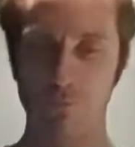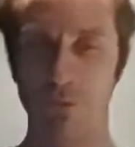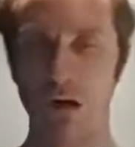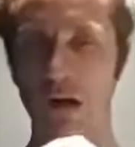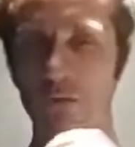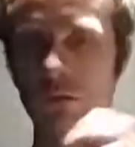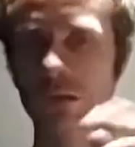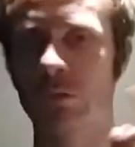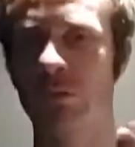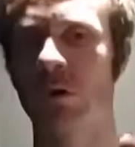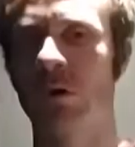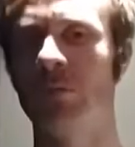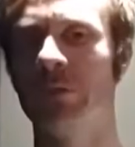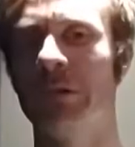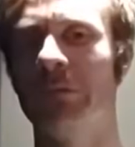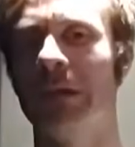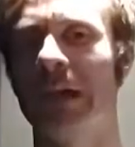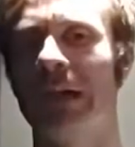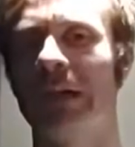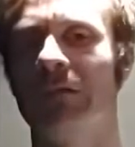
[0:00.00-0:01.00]
Probably won't be
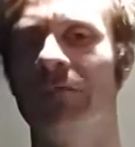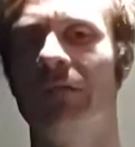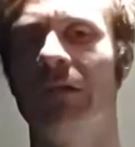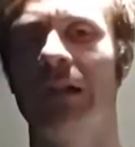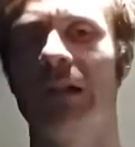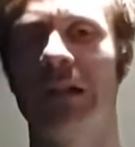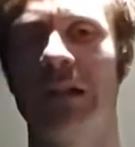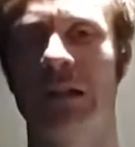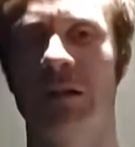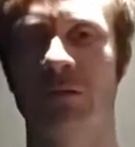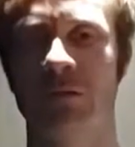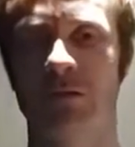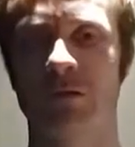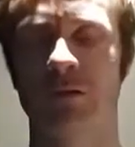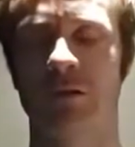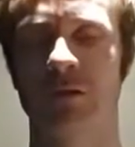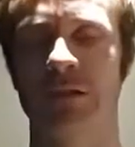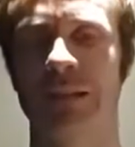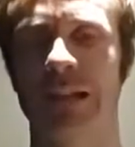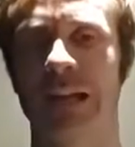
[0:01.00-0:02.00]
making videos
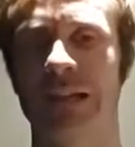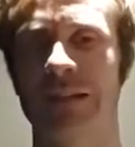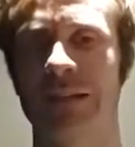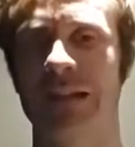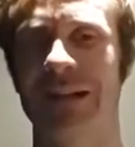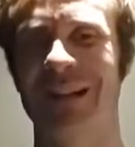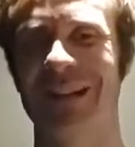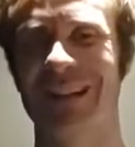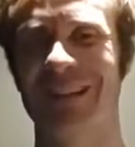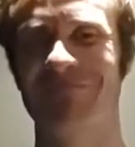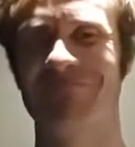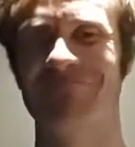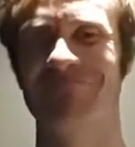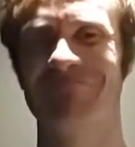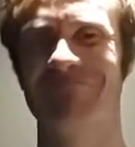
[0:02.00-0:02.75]
during that time.